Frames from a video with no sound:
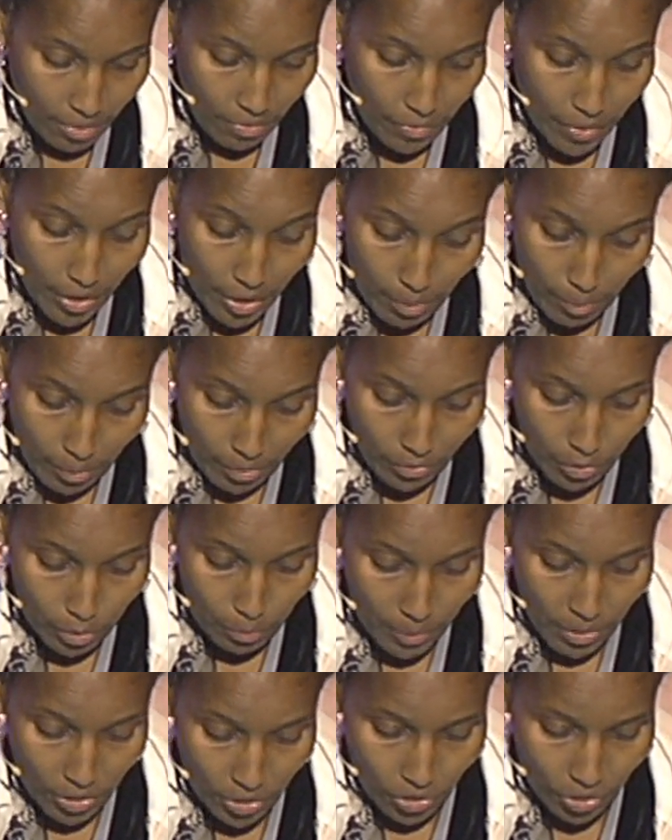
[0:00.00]
Freedom of
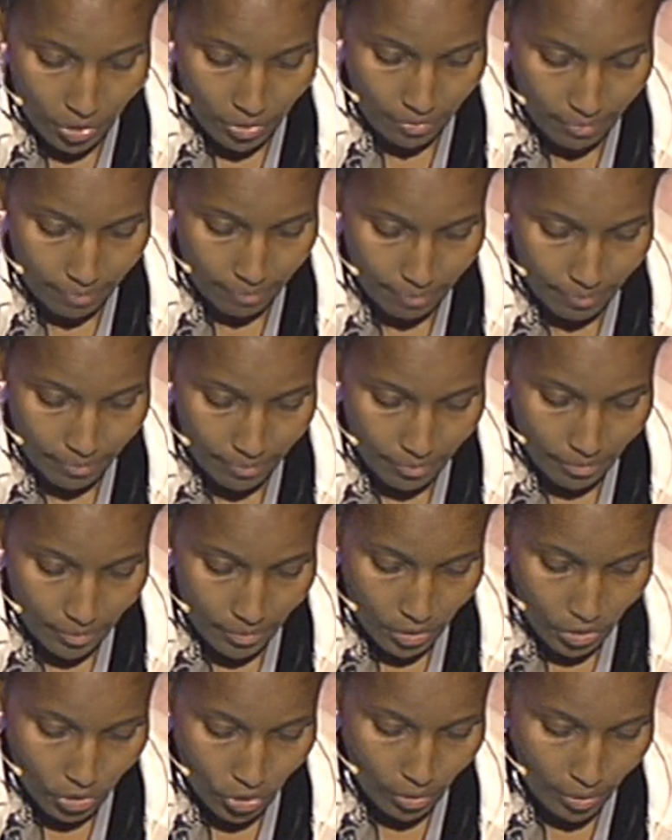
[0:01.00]
speech,
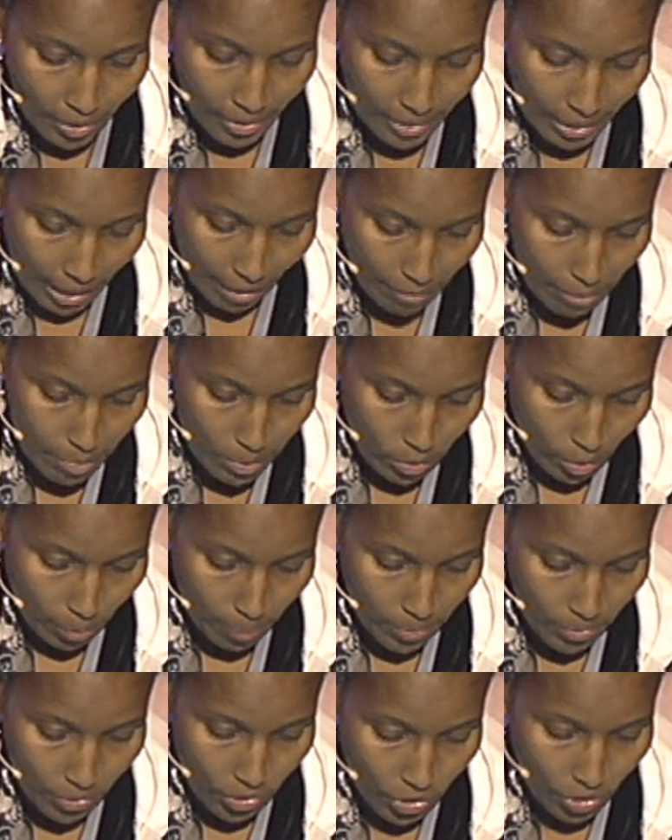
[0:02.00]
so that government
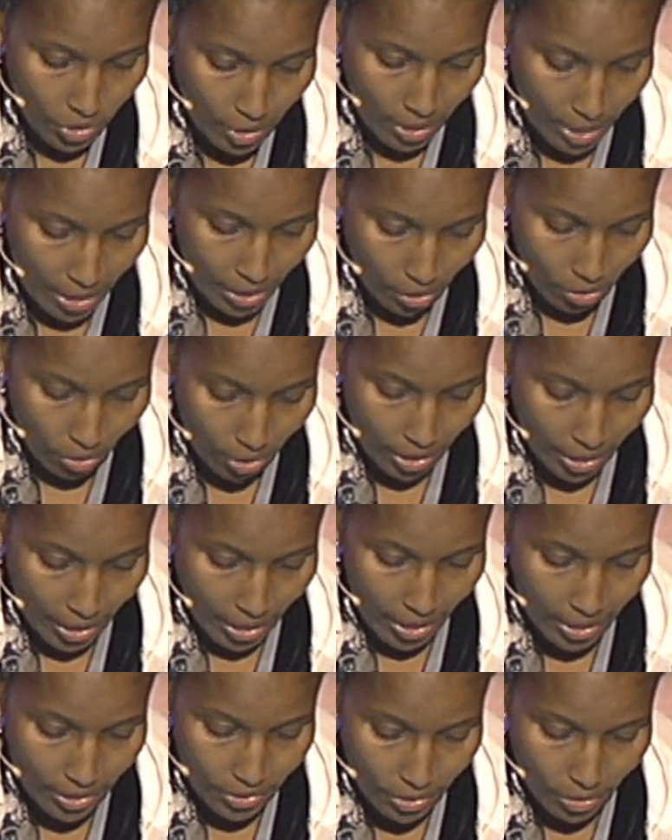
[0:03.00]
opposition can
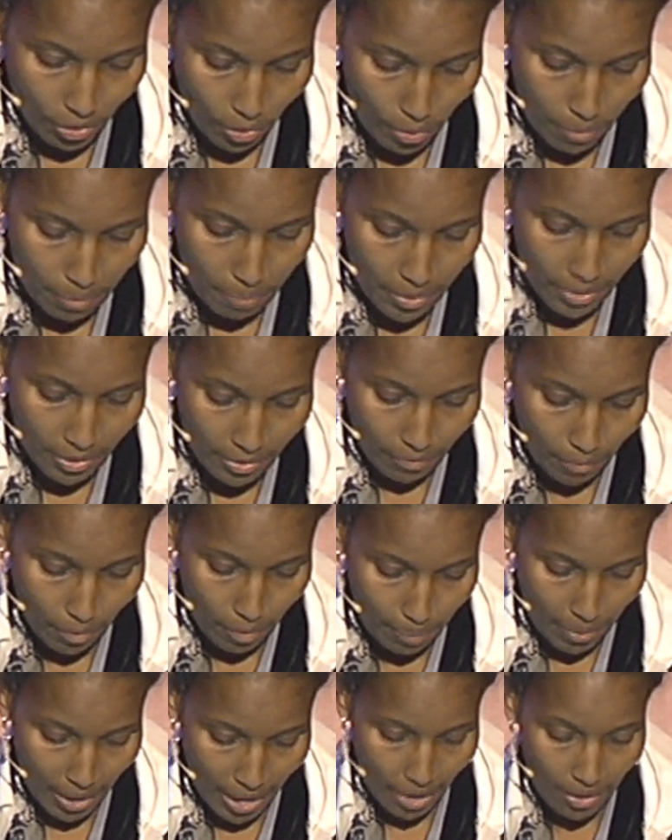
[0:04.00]
organize and compete
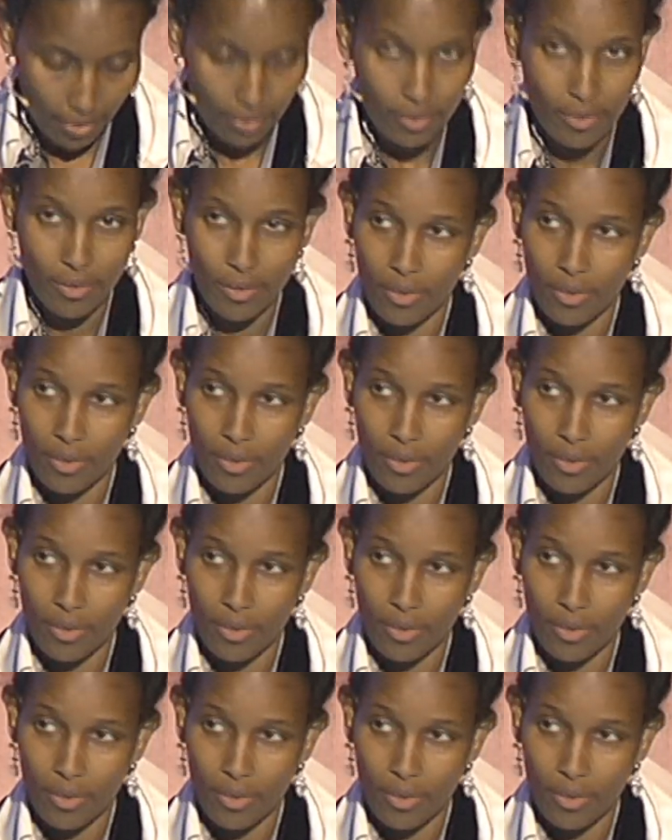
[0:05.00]
for power